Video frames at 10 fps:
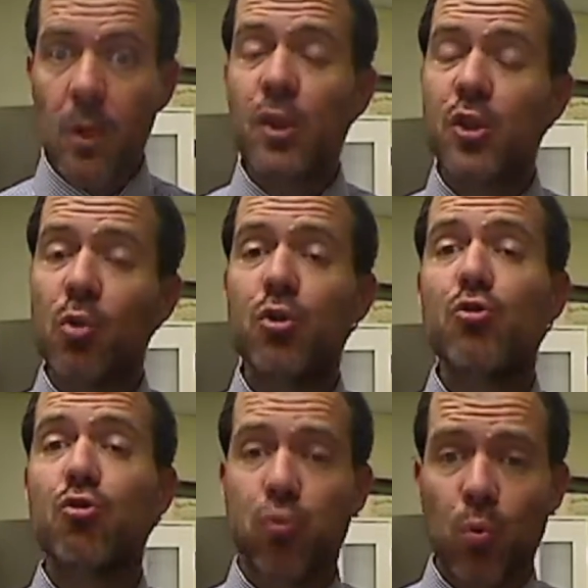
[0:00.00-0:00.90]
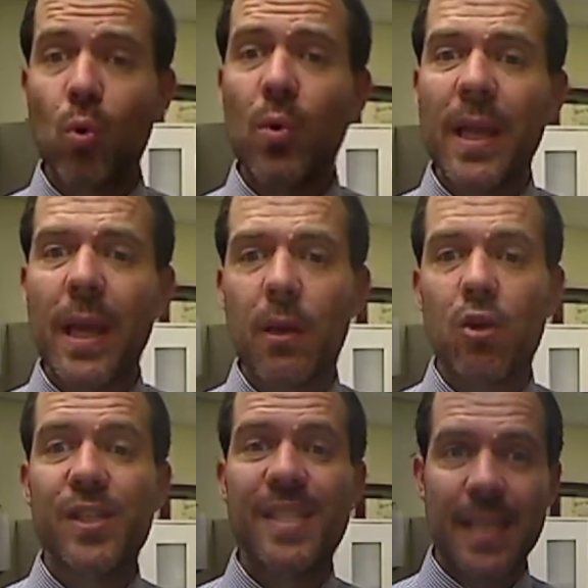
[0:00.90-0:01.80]
So to truly get a
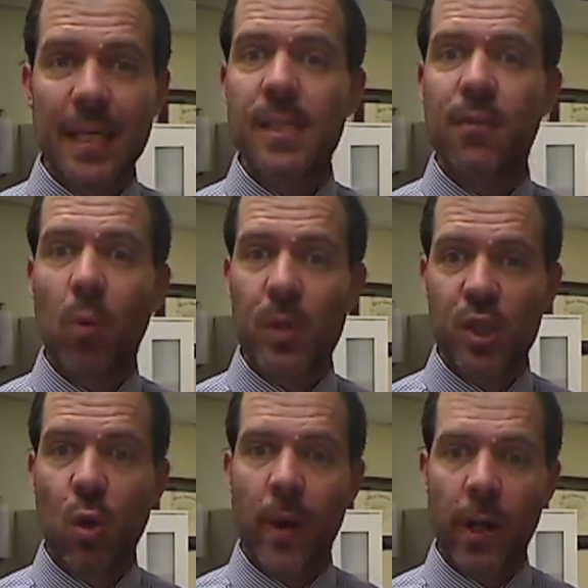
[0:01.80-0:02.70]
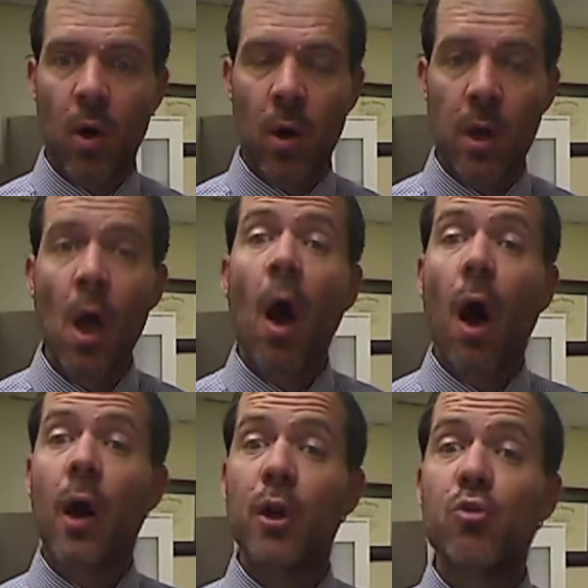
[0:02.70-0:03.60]
good sense of what's going on,
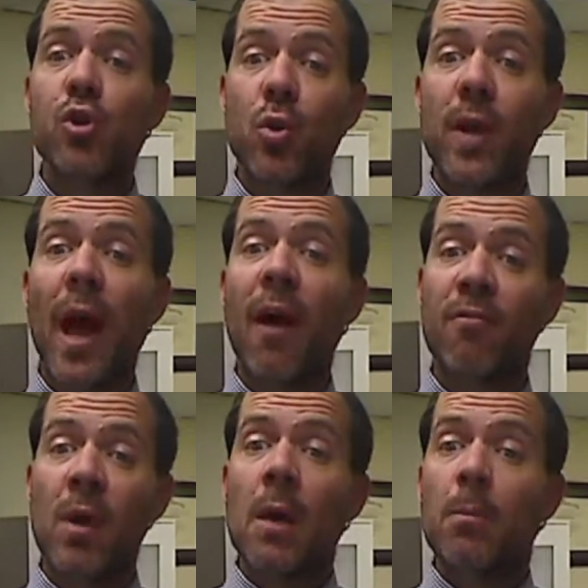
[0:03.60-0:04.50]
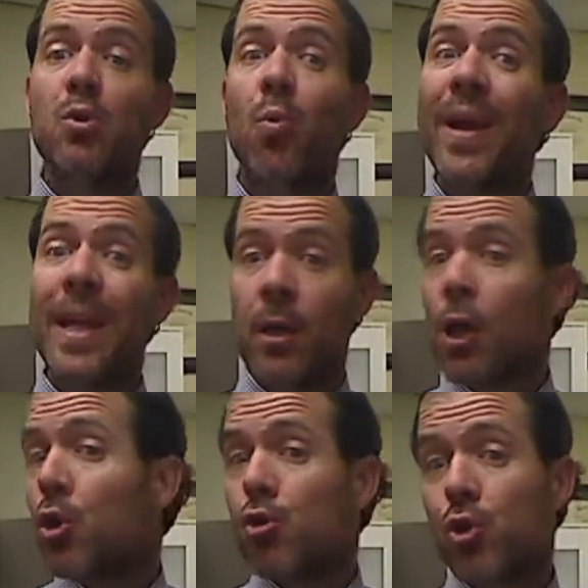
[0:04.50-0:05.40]
uh, you should have between
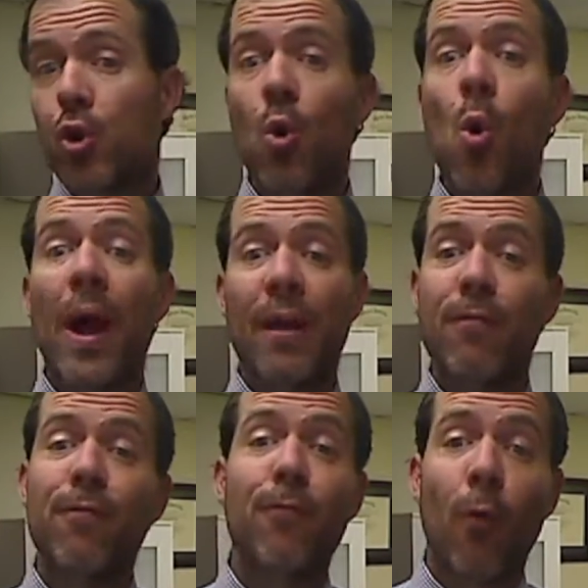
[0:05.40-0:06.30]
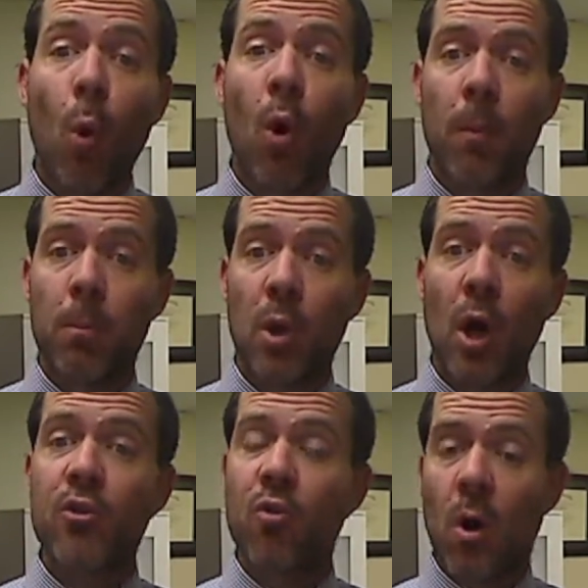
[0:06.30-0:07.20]
two and four
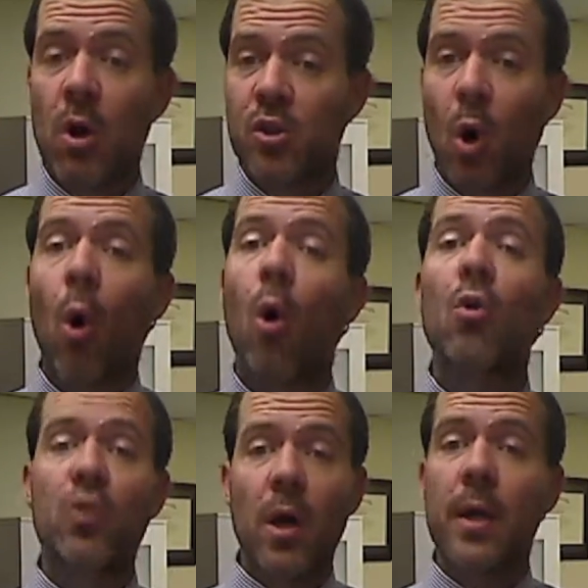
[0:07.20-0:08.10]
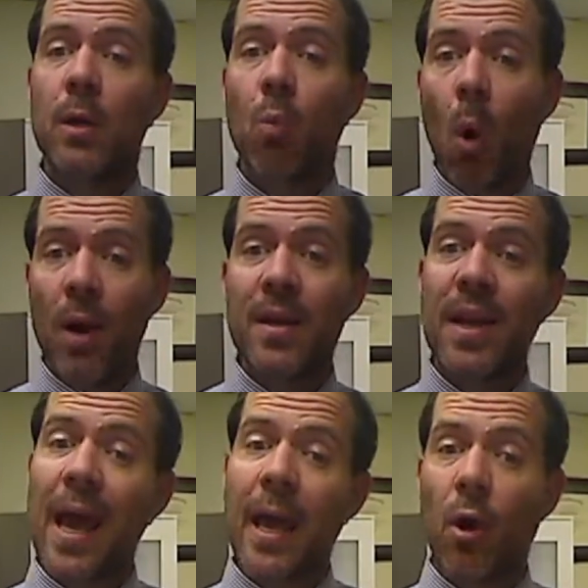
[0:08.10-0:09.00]
blood draws all done in one
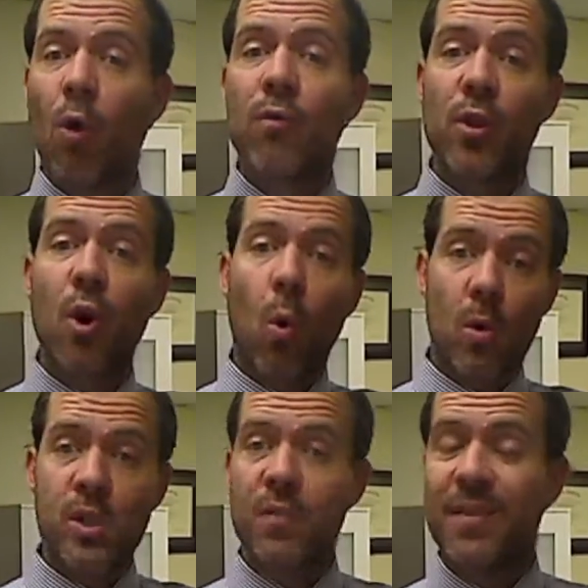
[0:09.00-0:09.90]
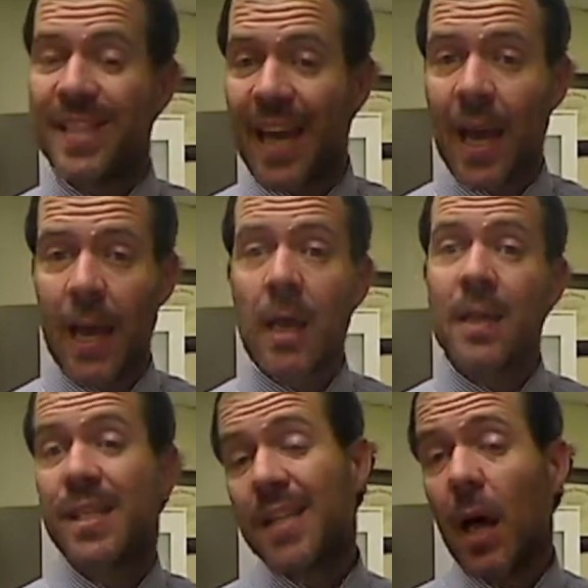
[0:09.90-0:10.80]
day over the course of a day
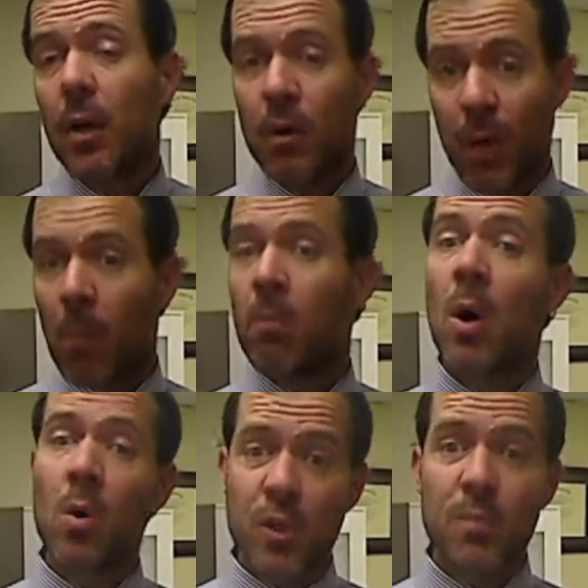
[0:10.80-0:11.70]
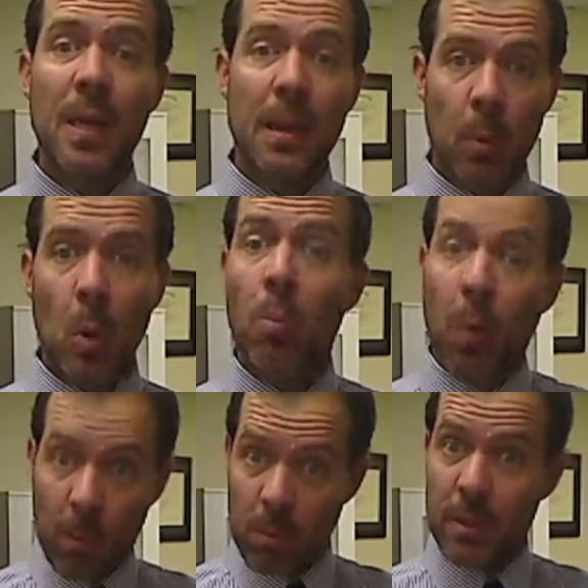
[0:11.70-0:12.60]
to tell you. Now, most people,
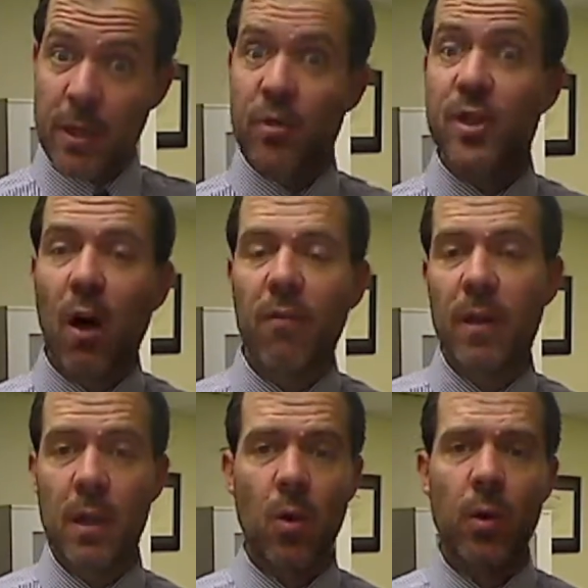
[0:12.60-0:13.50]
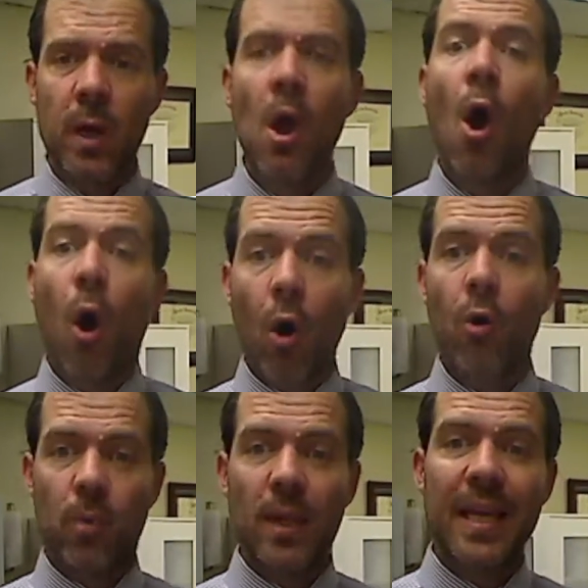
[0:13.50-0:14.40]
probably yourself included,
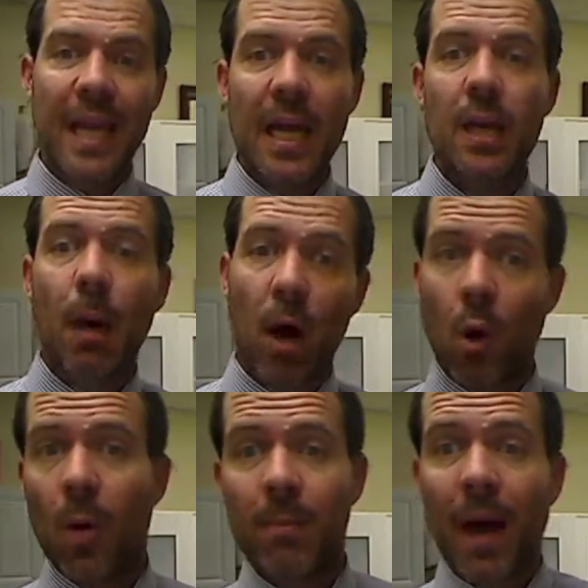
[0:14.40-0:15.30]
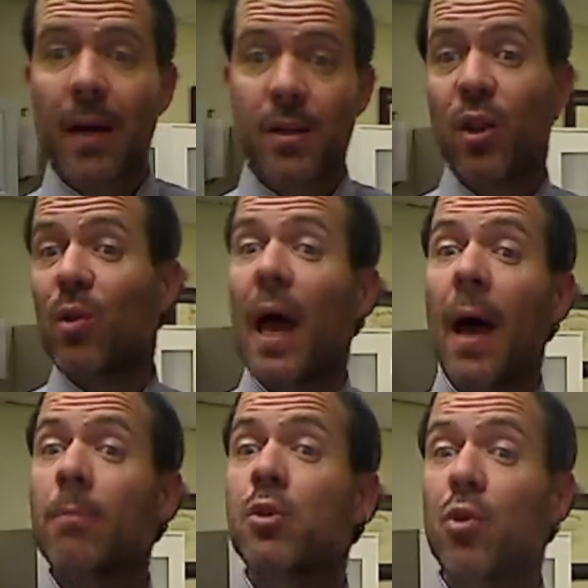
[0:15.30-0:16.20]
aren't really keen about going back to the
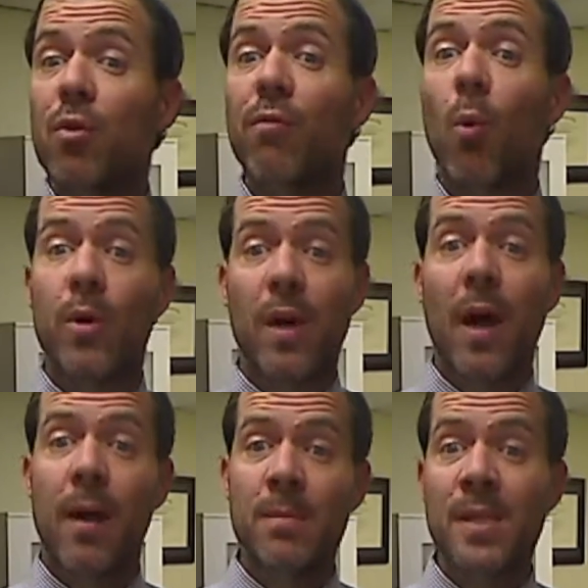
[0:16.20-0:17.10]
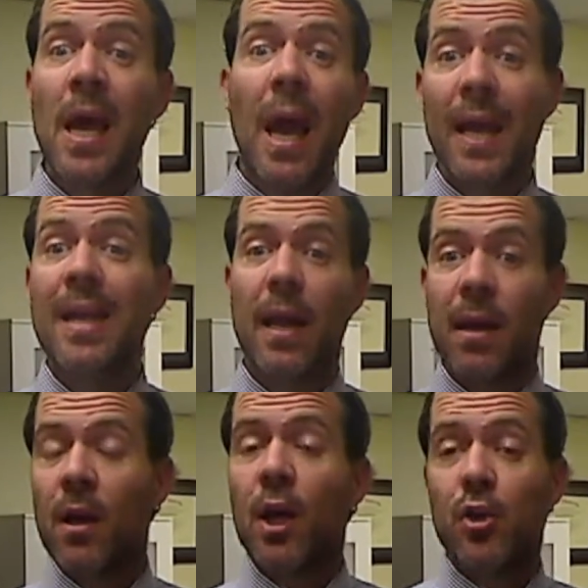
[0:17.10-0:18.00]
lab two to four times and
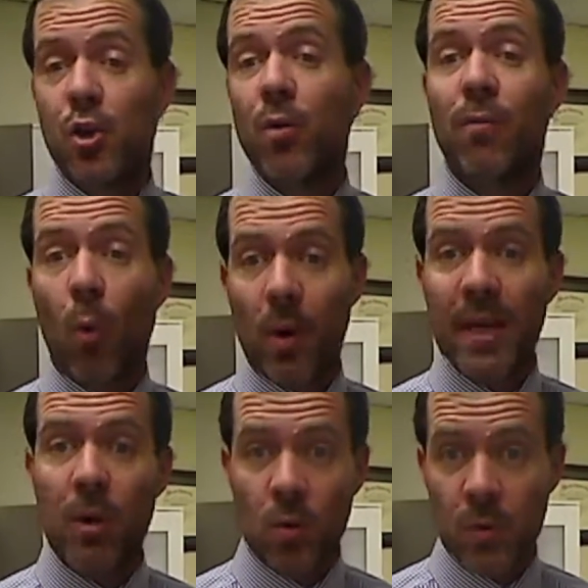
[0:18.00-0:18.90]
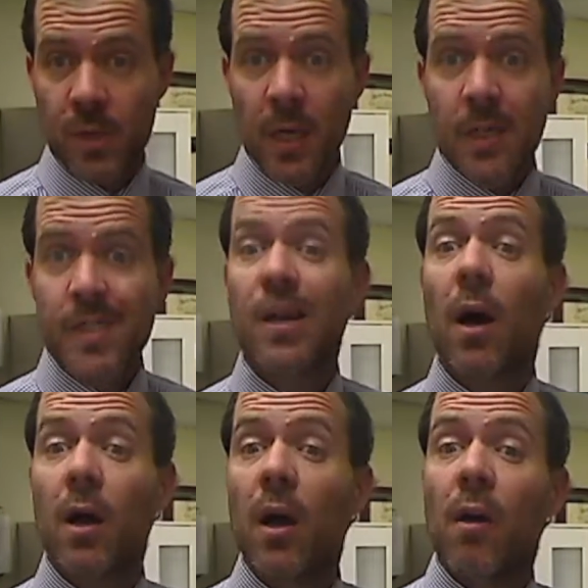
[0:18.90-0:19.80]
getting two to four needles
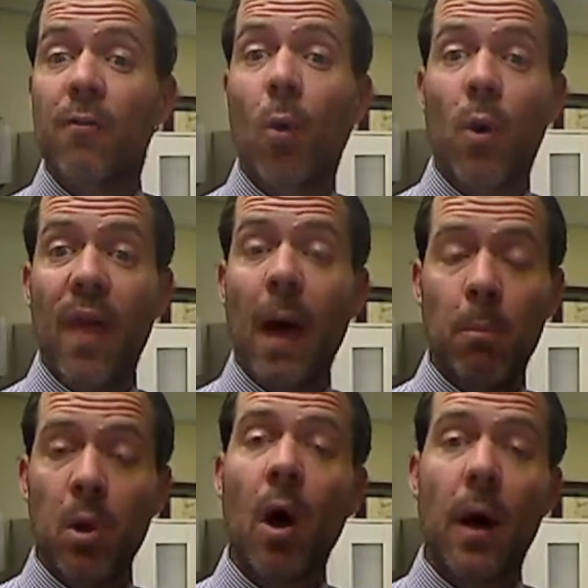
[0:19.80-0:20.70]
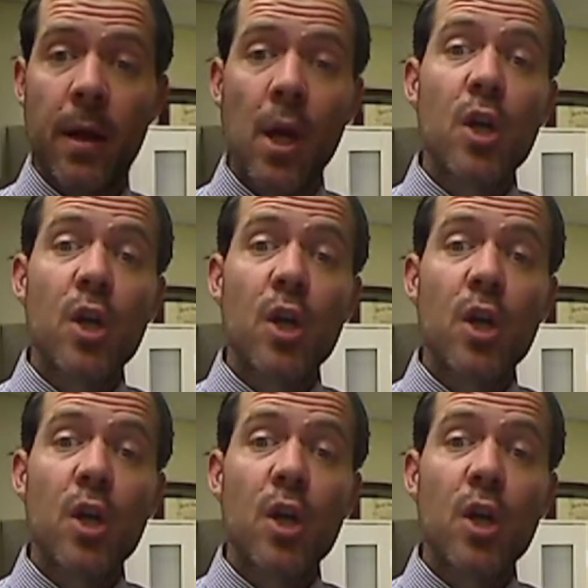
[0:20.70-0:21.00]
stuck for that blood.